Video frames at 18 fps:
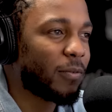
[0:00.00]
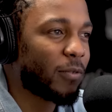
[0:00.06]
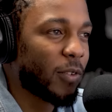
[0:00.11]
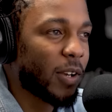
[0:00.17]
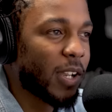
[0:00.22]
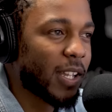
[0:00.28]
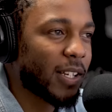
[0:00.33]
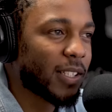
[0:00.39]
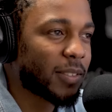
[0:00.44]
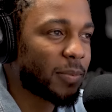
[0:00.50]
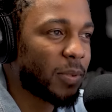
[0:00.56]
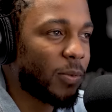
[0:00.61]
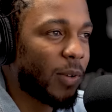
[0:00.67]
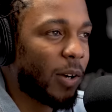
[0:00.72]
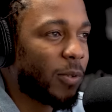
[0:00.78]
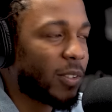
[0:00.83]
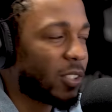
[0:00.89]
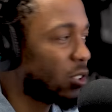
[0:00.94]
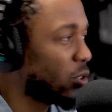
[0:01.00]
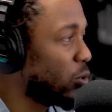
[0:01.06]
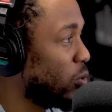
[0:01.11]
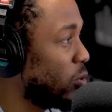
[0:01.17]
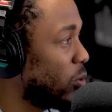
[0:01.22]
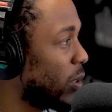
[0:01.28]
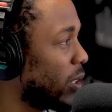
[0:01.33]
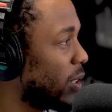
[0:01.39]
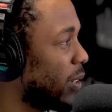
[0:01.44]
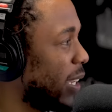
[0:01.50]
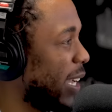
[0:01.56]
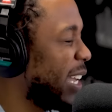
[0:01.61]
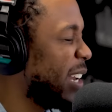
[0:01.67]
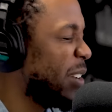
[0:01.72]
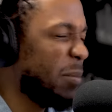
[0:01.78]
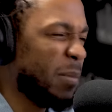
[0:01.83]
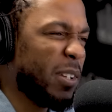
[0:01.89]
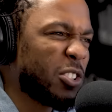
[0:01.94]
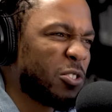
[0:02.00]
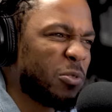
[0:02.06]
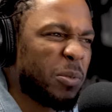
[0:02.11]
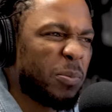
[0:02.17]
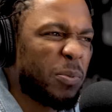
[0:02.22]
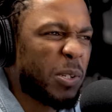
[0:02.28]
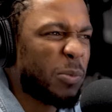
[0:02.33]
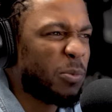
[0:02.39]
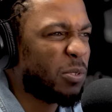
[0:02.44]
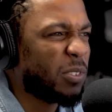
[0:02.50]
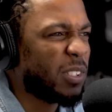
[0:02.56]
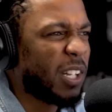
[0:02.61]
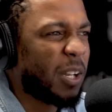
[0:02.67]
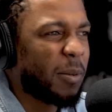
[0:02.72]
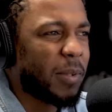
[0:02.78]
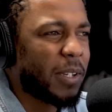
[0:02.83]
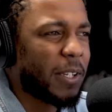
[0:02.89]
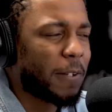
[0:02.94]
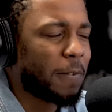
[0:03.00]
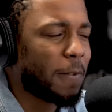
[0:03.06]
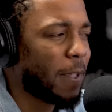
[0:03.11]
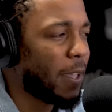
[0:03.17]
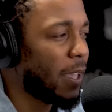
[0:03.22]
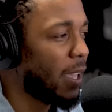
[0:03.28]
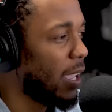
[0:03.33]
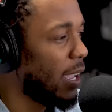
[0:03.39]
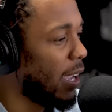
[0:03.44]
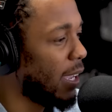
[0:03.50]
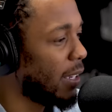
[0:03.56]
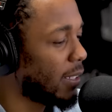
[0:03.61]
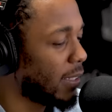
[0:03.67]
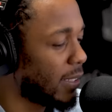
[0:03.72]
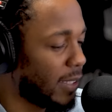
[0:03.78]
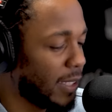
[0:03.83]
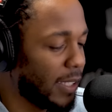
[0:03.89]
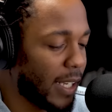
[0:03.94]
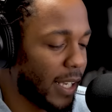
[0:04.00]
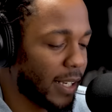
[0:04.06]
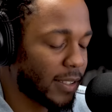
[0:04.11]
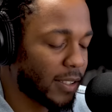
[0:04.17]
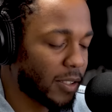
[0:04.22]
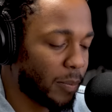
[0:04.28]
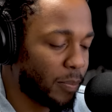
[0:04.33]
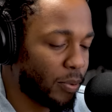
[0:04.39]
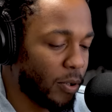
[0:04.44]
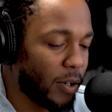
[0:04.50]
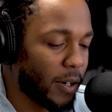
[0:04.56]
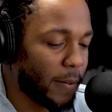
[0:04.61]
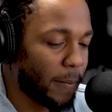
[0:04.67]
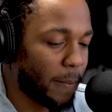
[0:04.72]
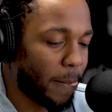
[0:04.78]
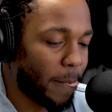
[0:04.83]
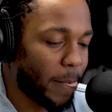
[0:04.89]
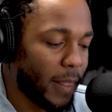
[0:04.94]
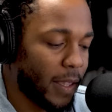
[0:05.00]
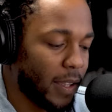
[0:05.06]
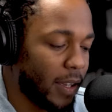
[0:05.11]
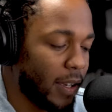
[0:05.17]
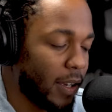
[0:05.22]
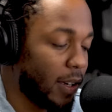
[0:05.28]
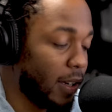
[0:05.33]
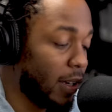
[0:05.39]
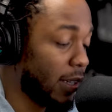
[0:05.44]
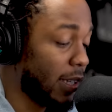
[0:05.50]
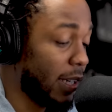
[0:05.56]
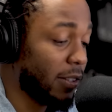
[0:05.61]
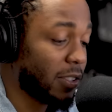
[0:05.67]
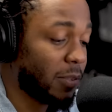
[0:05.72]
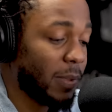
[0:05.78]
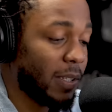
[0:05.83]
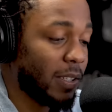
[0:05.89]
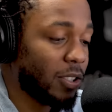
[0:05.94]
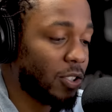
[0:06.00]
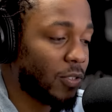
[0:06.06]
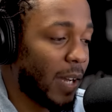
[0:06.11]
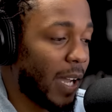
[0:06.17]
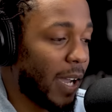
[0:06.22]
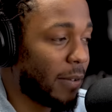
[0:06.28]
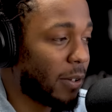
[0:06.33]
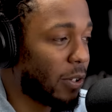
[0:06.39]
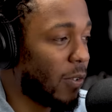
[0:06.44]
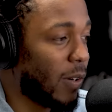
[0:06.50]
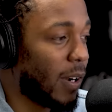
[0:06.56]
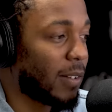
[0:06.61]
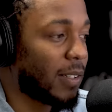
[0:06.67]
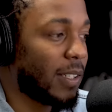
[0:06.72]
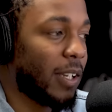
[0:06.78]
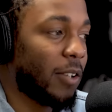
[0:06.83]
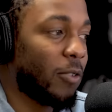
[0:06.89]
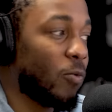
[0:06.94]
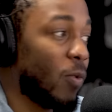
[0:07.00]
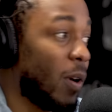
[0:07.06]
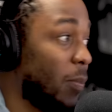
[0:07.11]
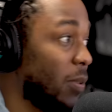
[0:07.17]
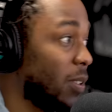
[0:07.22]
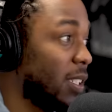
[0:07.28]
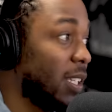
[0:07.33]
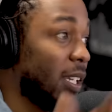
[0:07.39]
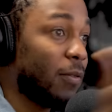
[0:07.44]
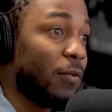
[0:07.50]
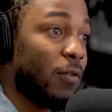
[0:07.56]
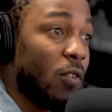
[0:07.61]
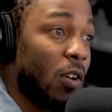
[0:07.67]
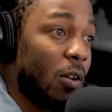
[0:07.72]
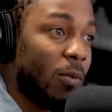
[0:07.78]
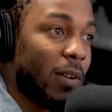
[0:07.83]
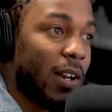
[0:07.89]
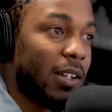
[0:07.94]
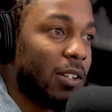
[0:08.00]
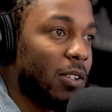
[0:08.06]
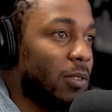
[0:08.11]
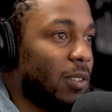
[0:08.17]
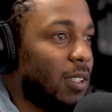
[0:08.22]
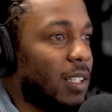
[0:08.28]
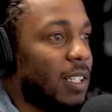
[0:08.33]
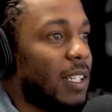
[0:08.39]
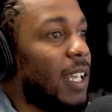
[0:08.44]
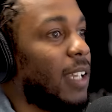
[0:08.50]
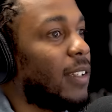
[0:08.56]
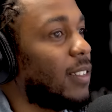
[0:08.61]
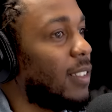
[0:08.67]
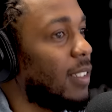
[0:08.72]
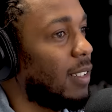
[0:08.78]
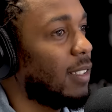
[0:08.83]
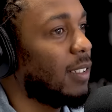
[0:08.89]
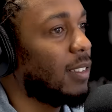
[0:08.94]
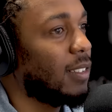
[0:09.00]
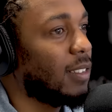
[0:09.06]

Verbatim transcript: friends, people I went to school with, elementary people, you know what I mean? And to see that support, it gives me the drive to go out there and represent for them when I go to the next city.